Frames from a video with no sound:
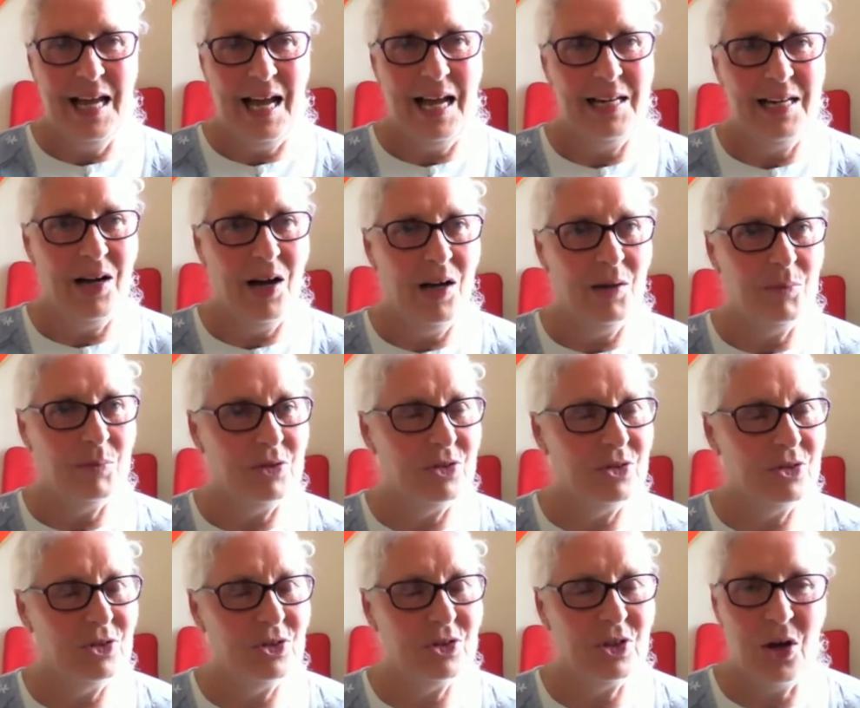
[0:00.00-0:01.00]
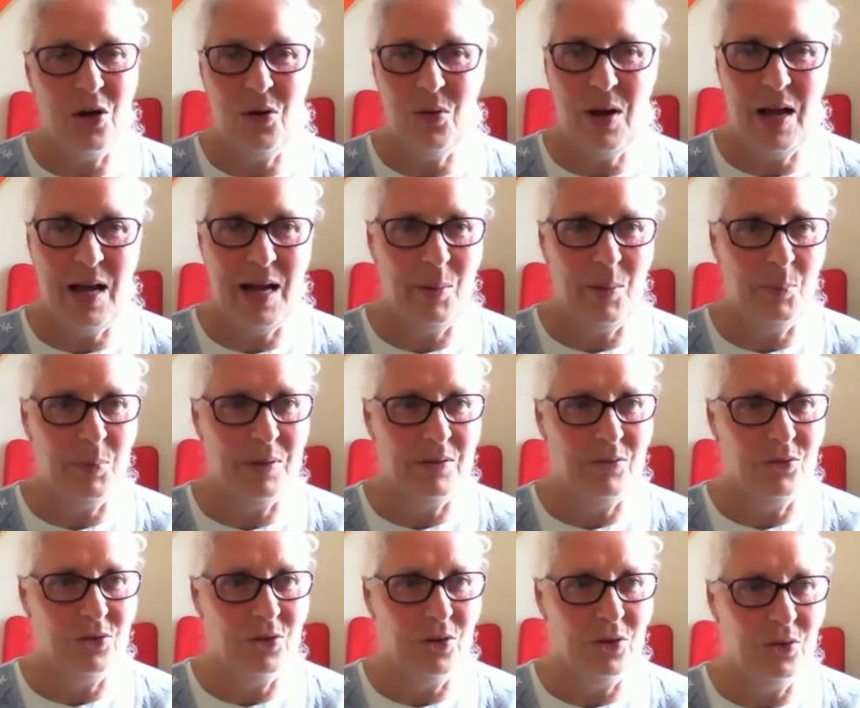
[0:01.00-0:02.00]
and I was so happy
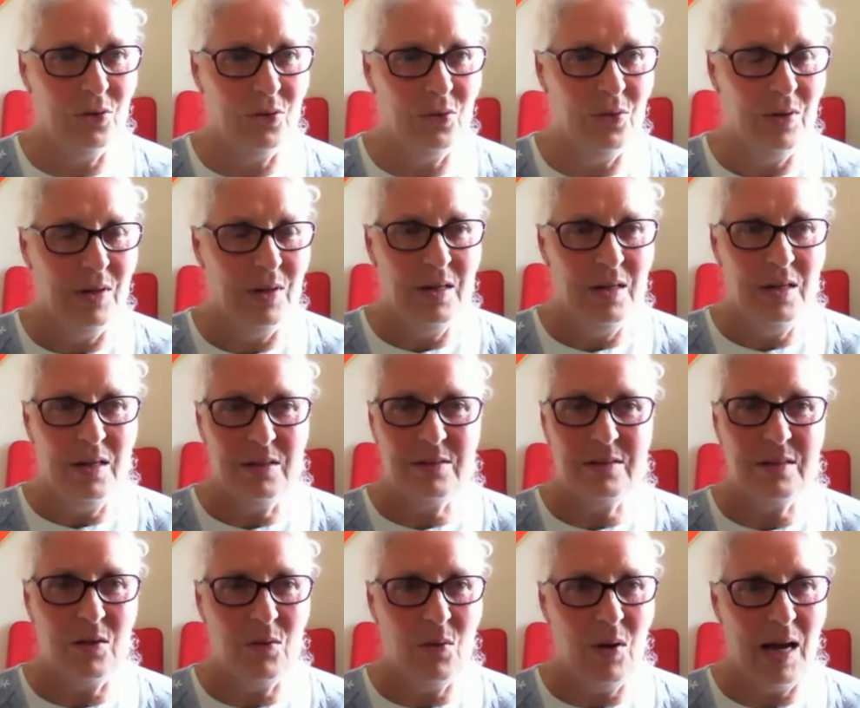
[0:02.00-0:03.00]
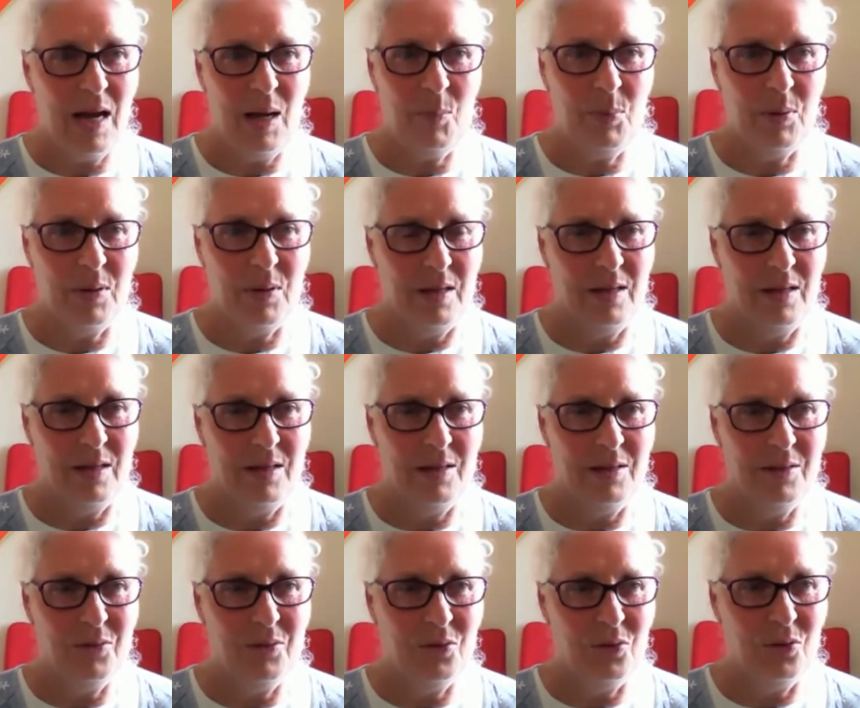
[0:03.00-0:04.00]
and so happy,
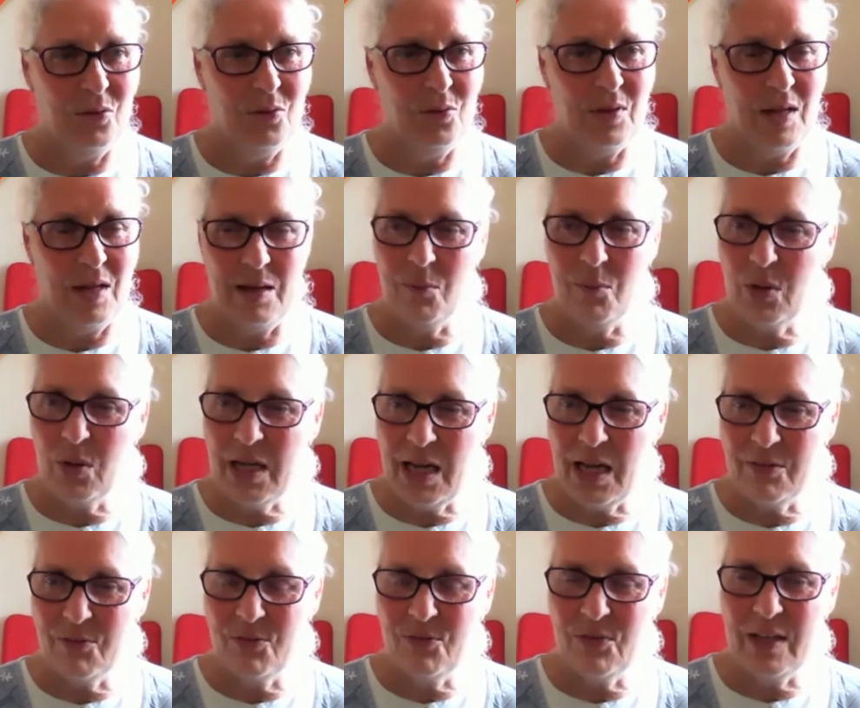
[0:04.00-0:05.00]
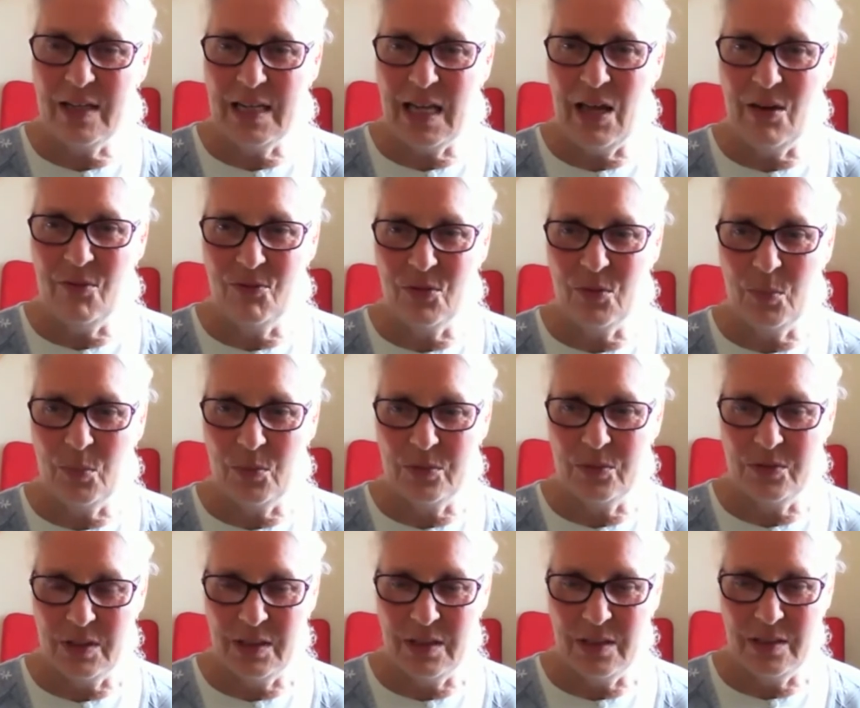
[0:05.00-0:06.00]
that we had fed
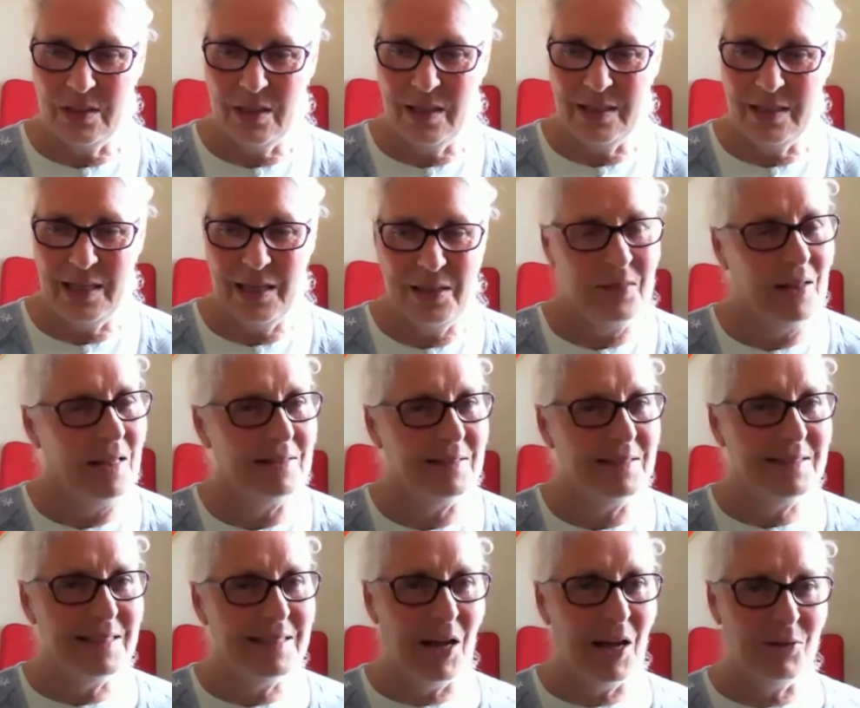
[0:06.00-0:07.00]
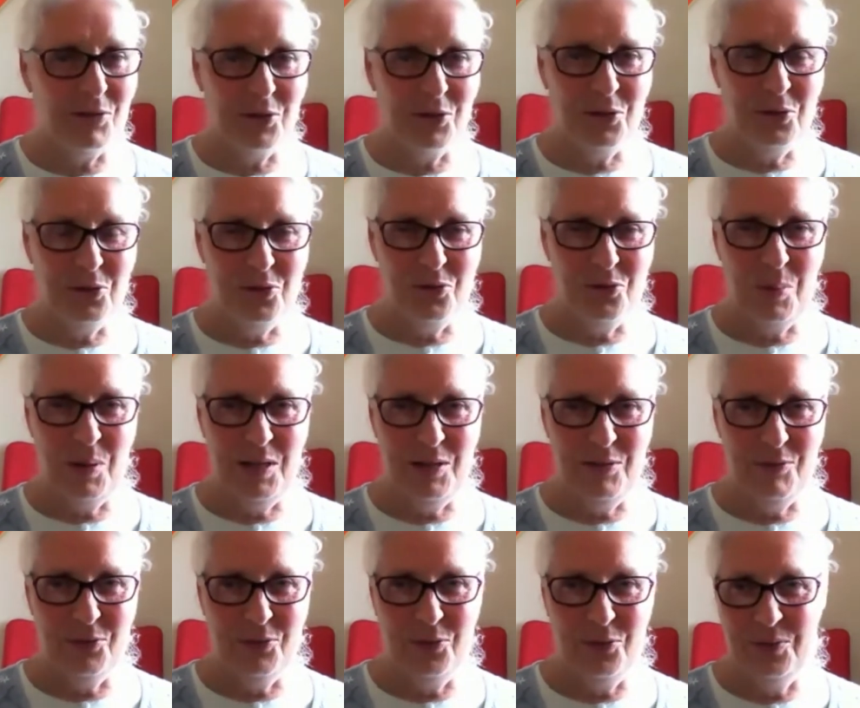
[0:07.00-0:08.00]
everybody, and they didn't have a huge
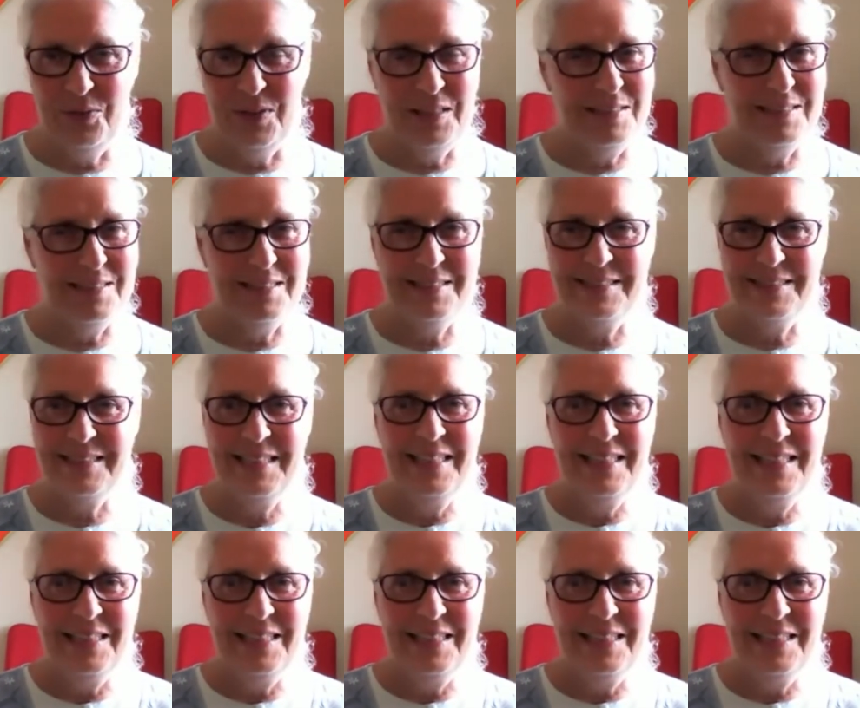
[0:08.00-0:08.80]
plate full, and they didn't